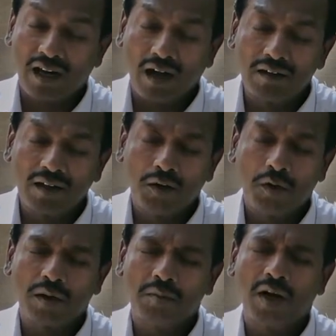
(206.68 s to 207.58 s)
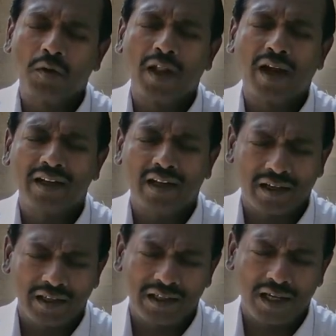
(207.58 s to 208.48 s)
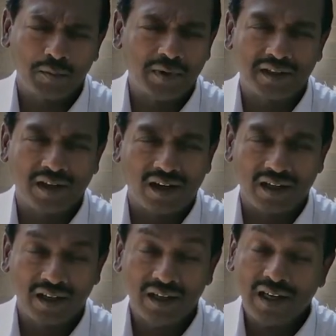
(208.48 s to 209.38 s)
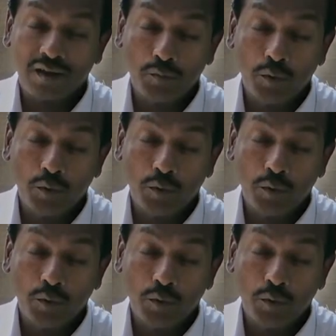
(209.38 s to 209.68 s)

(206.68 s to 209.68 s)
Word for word: Please grant us your grace to be gentle